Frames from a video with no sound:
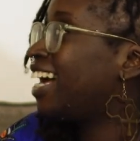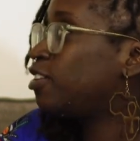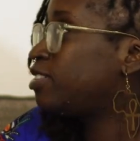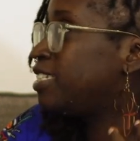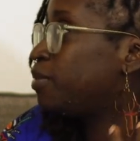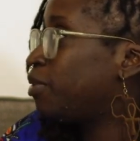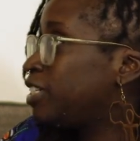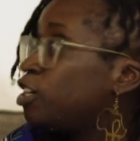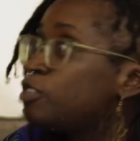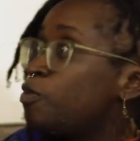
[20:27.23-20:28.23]
adults and
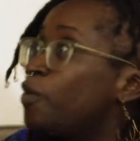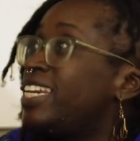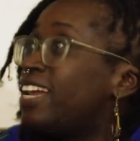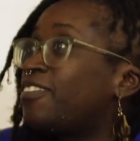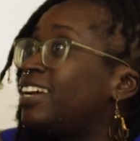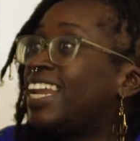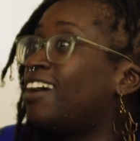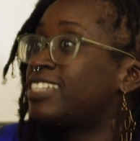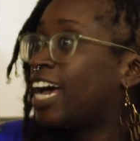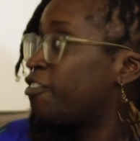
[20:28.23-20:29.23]
depression because we were never
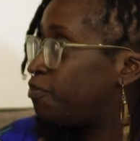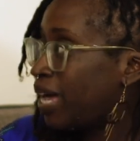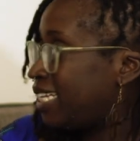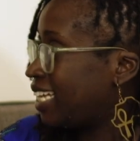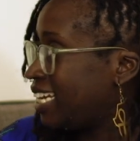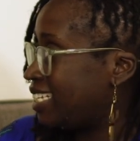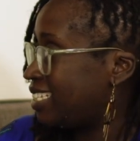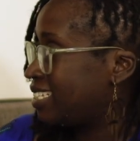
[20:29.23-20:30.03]
allowed to have bad days.